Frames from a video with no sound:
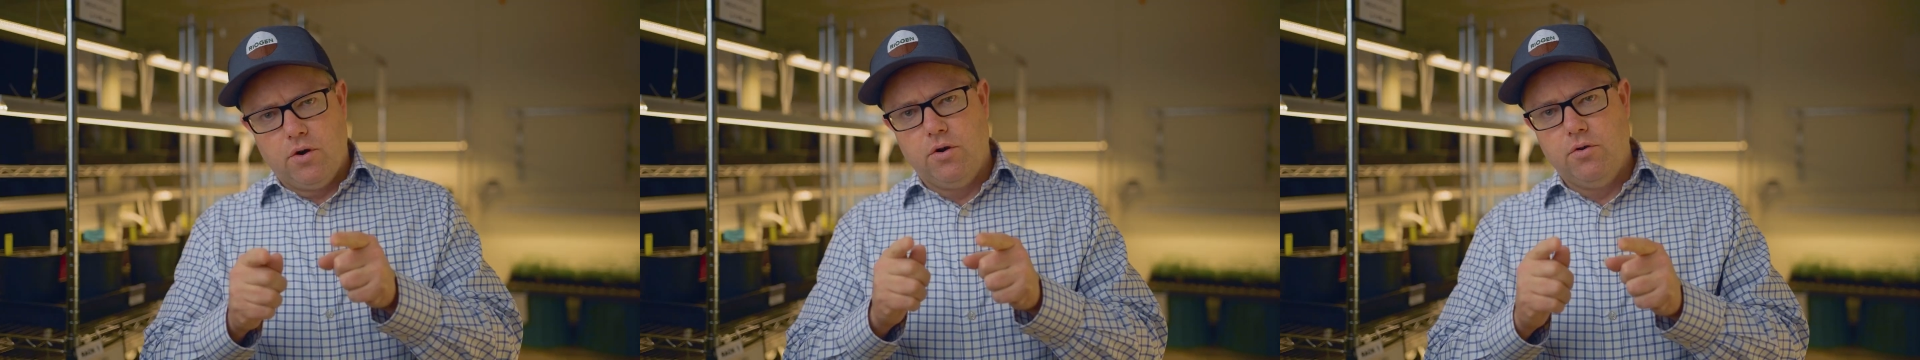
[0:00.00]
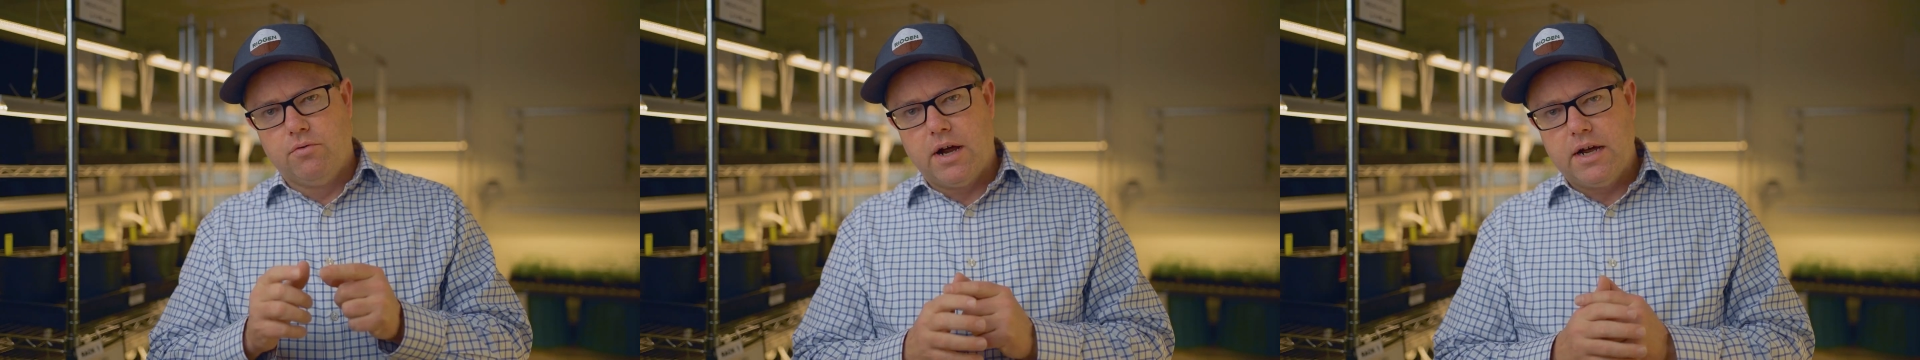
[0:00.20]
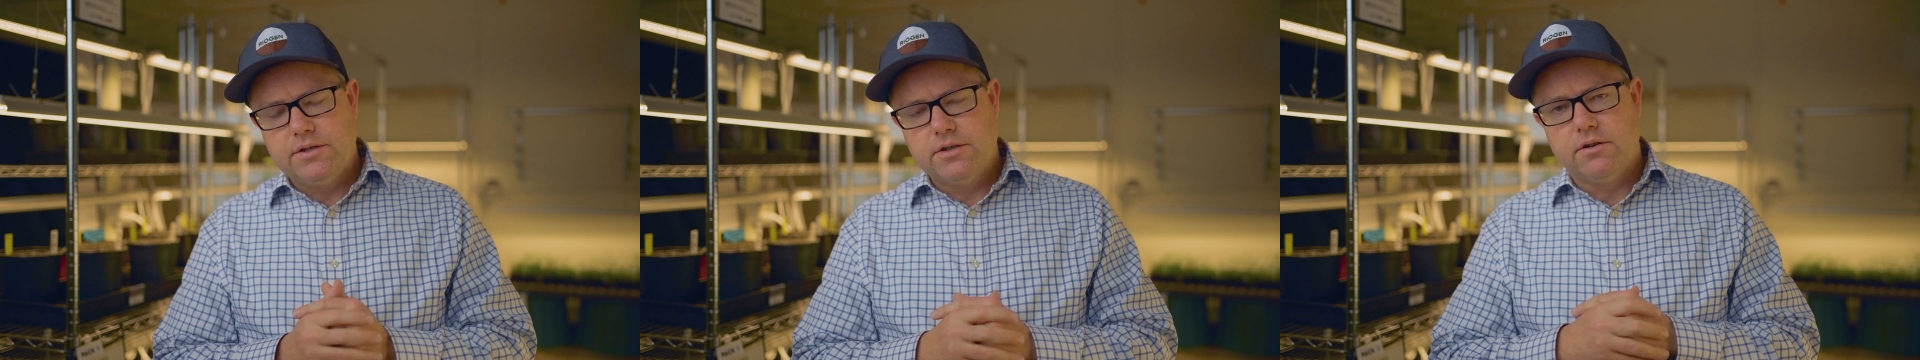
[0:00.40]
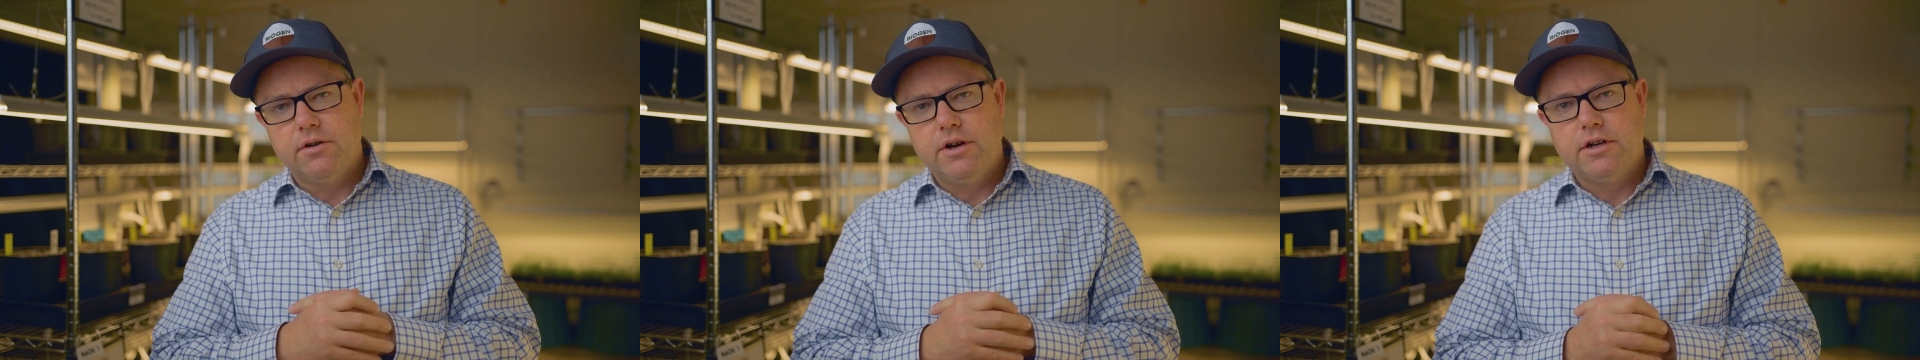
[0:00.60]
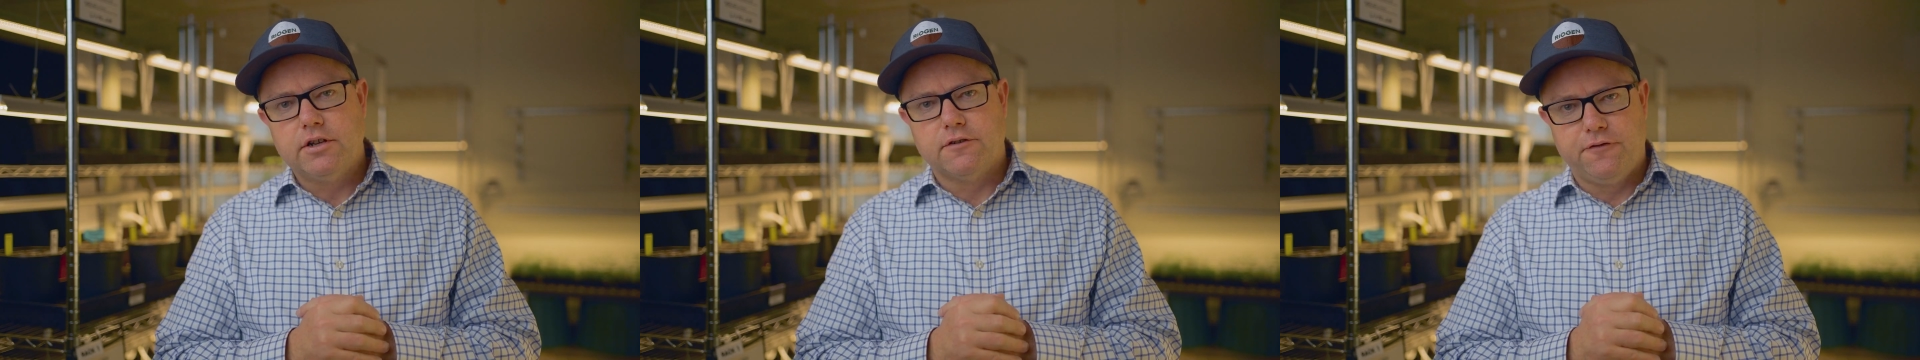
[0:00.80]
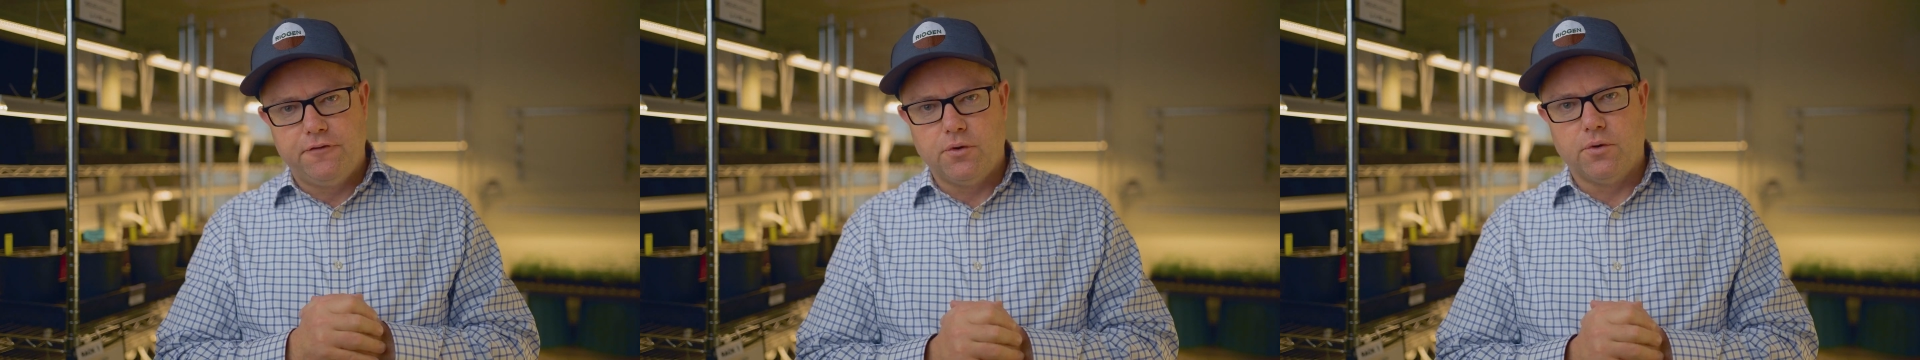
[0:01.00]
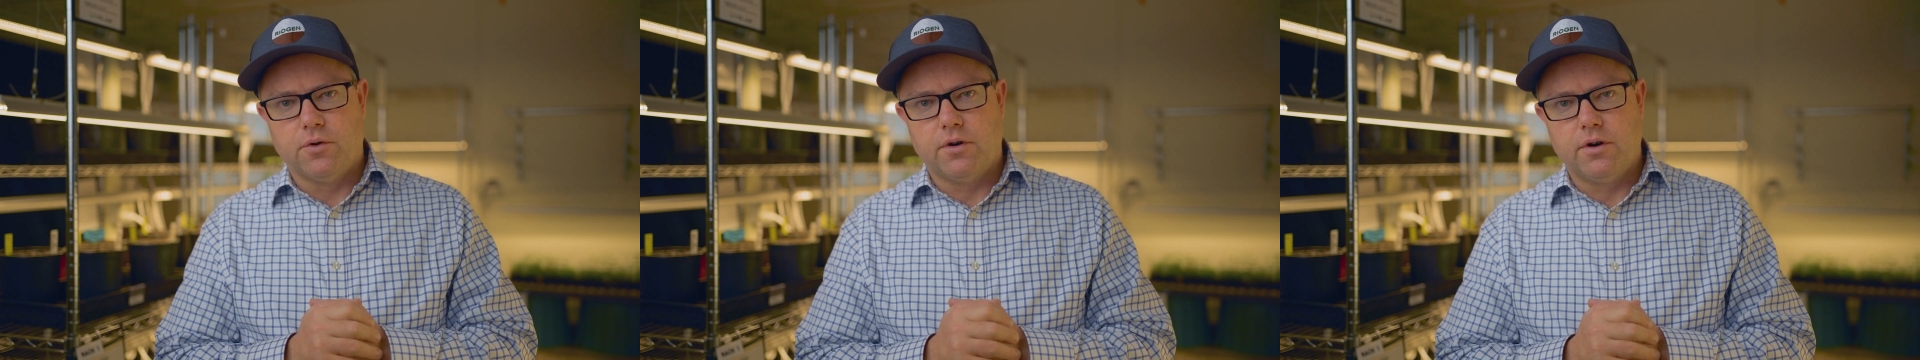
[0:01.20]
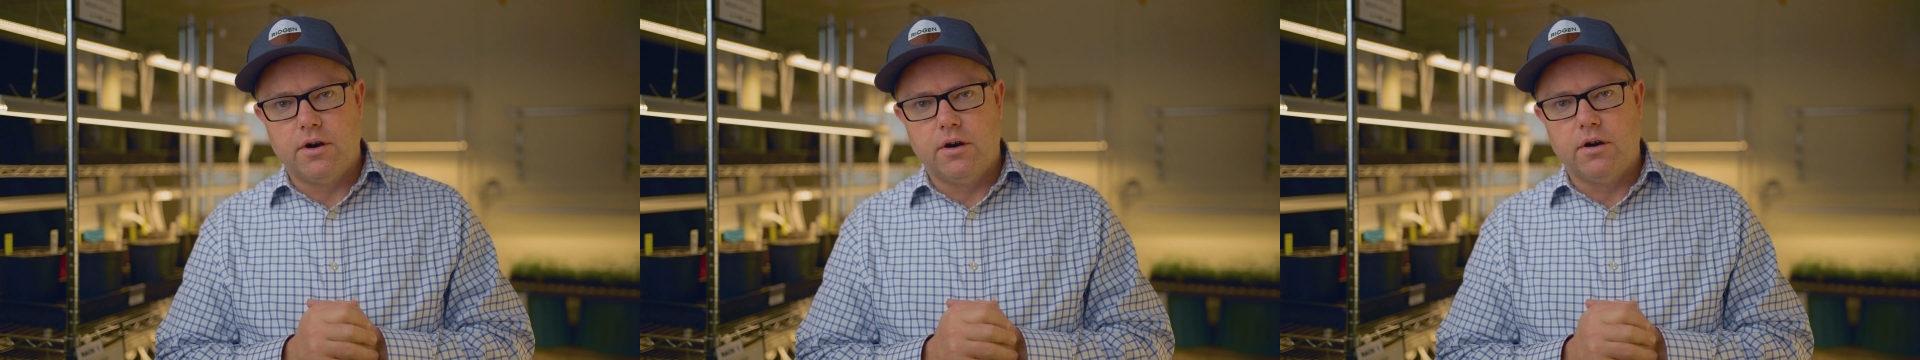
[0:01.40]
Who Rhyzogreen is
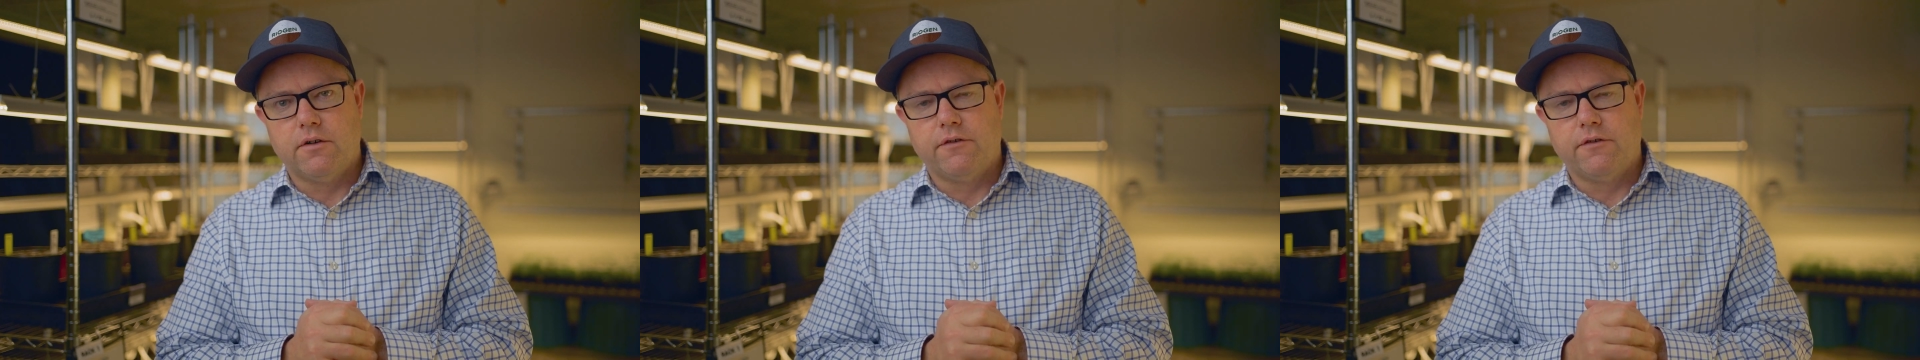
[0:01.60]
for,